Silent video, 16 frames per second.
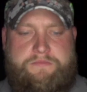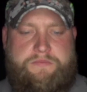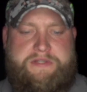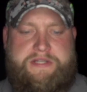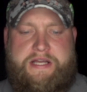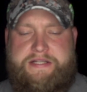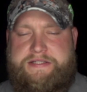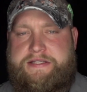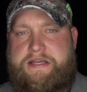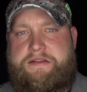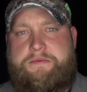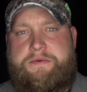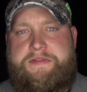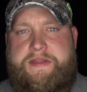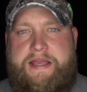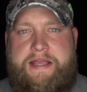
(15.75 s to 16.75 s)
we got
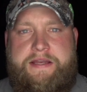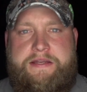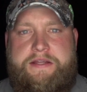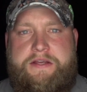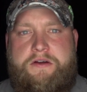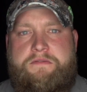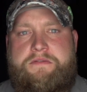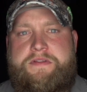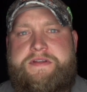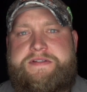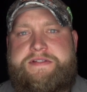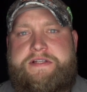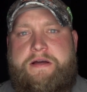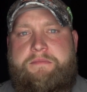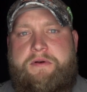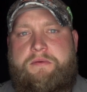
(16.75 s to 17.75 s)
together with Andy over the
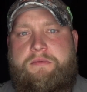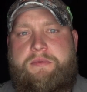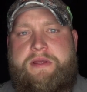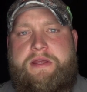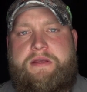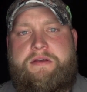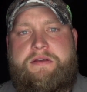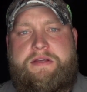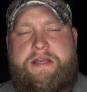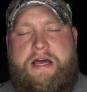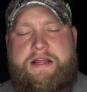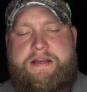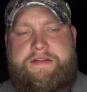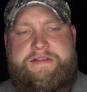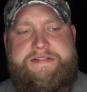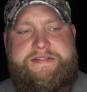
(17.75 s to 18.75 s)
summer when we
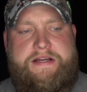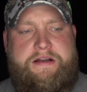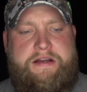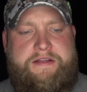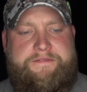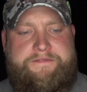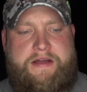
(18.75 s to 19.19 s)
got in this area,